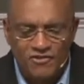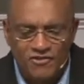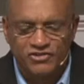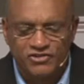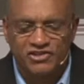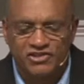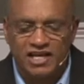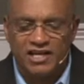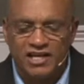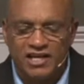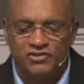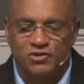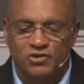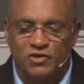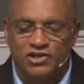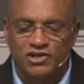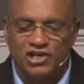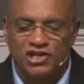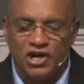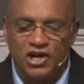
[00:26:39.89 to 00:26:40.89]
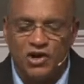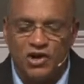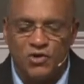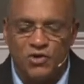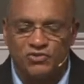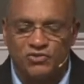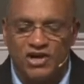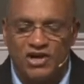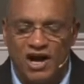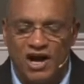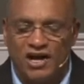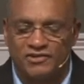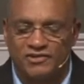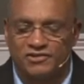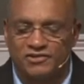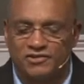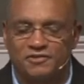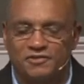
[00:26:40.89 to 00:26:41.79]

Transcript: seeks to accuse us,